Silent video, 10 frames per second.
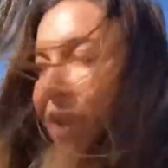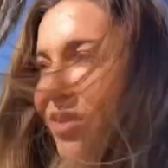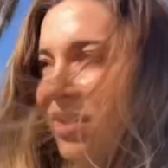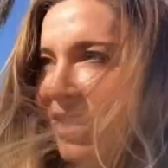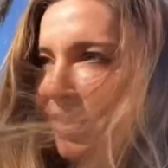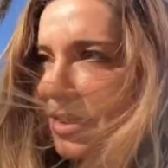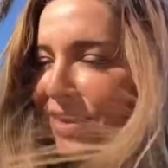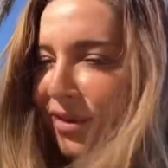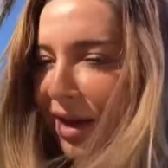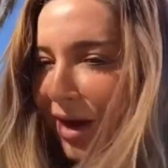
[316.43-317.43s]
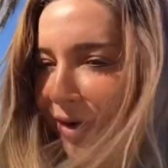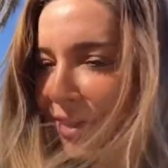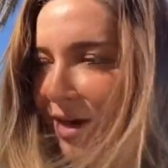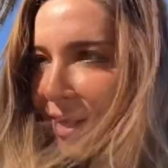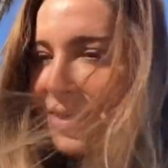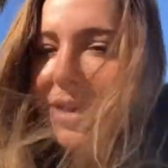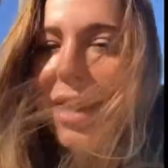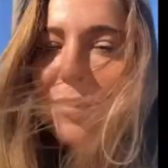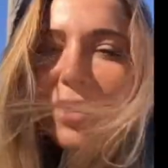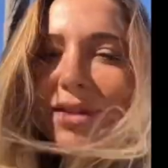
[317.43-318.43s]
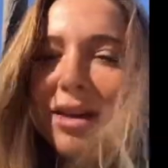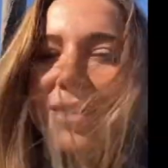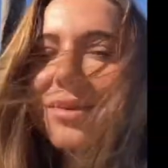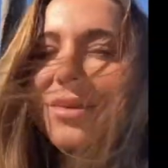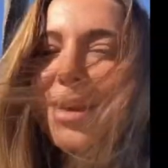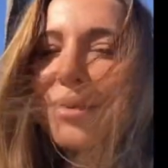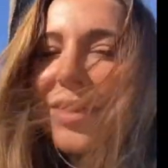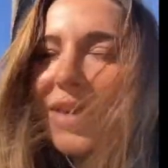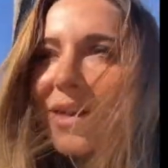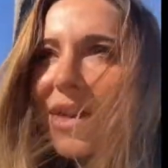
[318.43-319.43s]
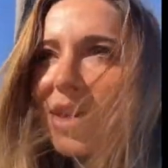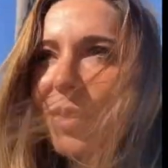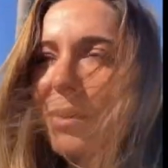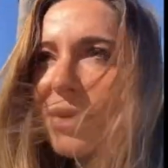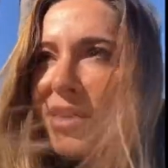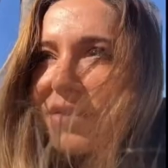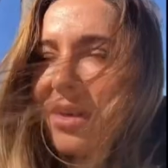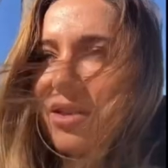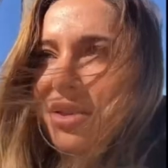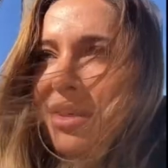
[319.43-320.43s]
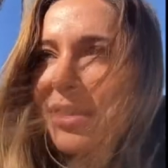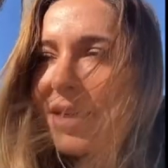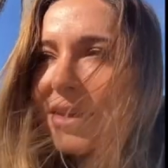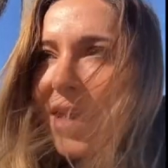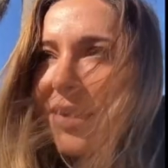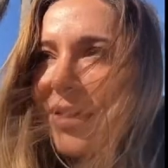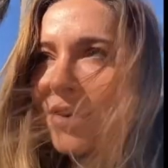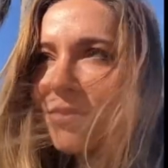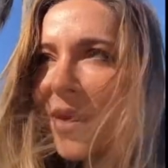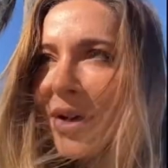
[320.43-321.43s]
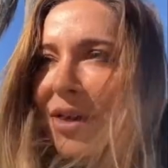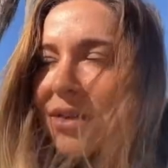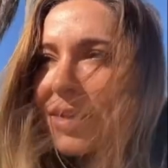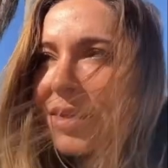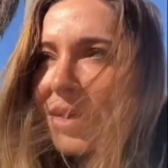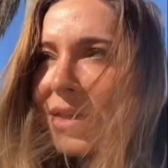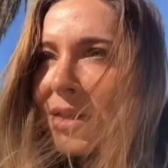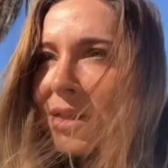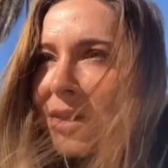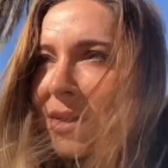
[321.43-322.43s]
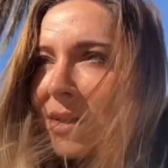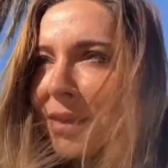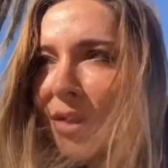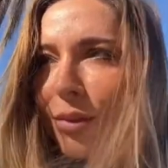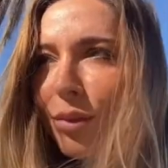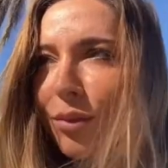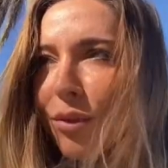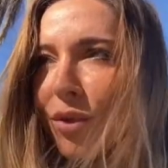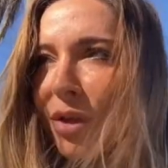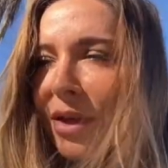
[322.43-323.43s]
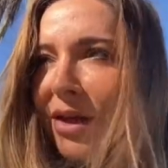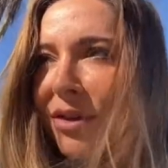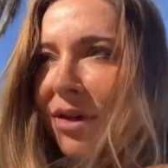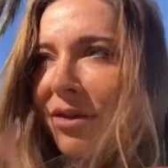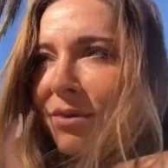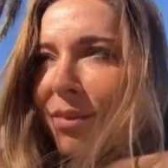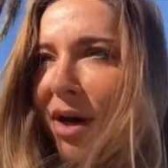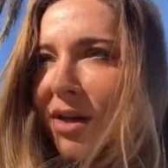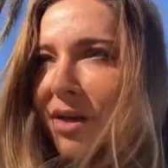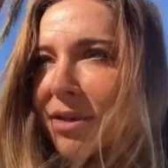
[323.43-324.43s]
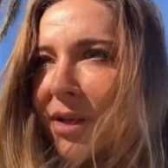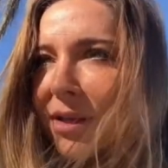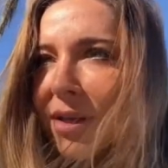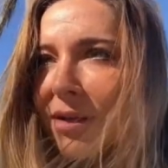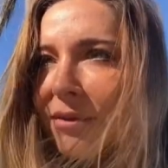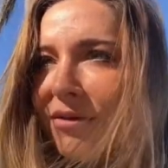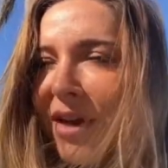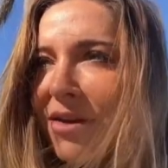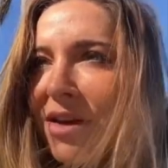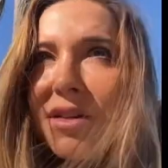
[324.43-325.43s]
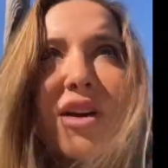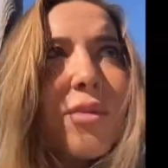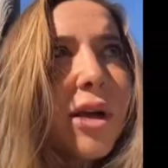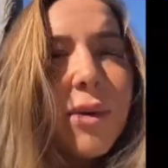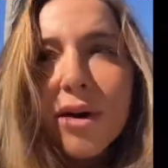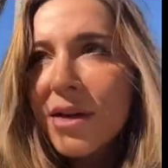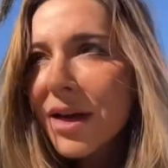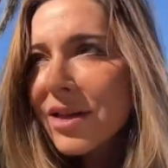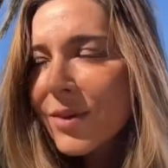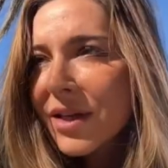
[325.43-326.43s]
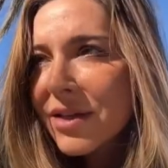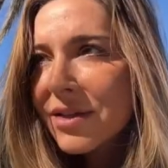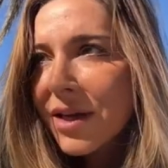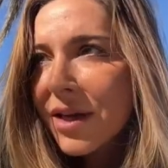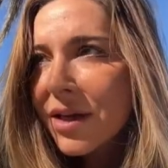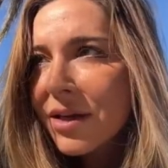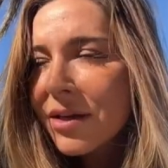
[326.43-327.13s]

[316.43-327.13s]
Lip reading: was just thinking to myself, like, how do they not die? Plus I know people in different countries, like they have like a better, like they're more like their bodies like can fight things off probably better than us, because they